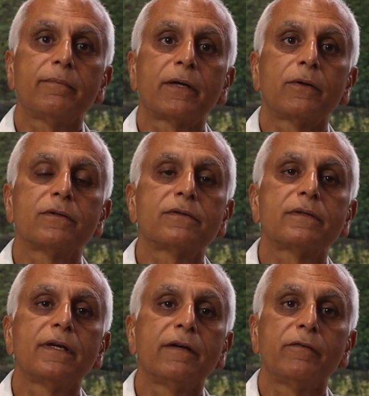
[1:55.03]
because
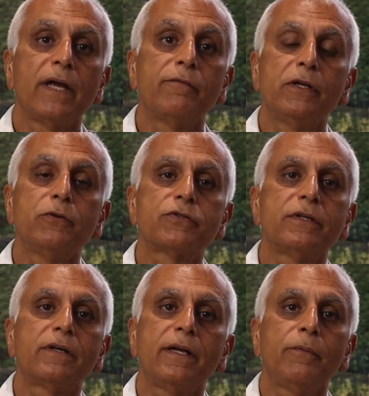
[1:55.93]

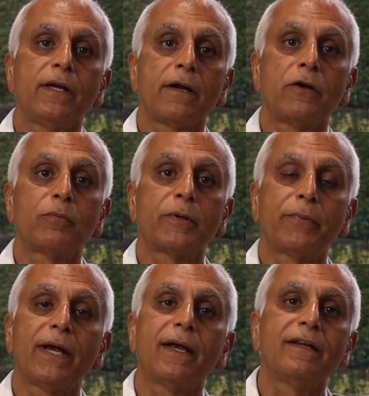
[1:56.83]
evolutionarily we are not
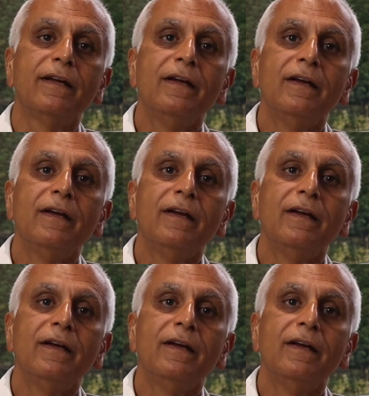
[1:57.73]
prepared